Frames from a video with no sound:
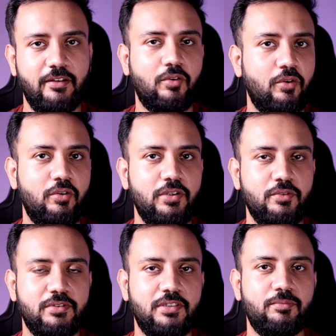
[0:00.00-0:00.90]
Code
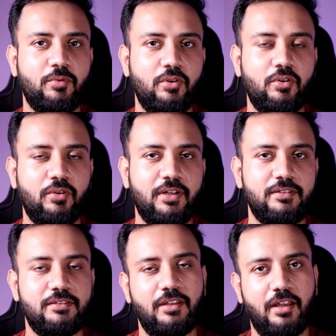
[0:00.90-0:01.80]
uses more
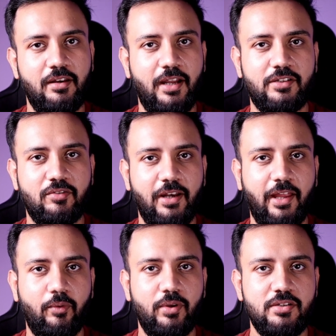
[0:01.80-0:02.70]
tokens than natural
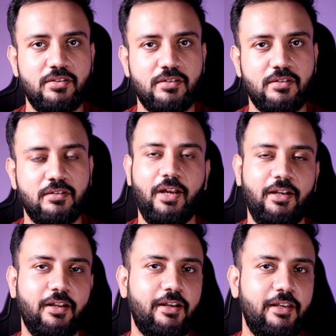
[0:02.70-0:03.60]
language,
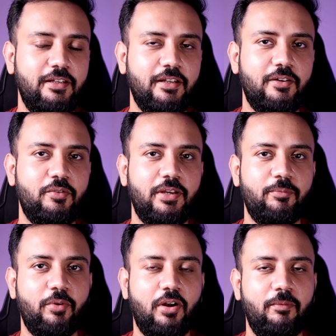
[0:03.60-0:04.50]
and a cleaner
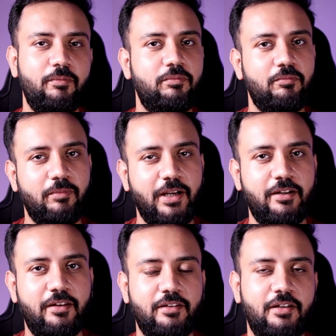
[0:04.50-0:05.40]
looking prompt
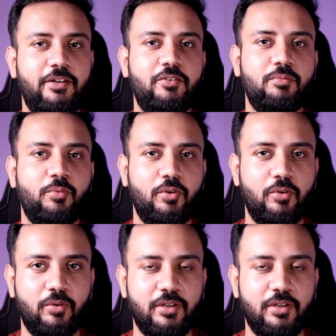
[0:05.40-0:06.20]
might result into more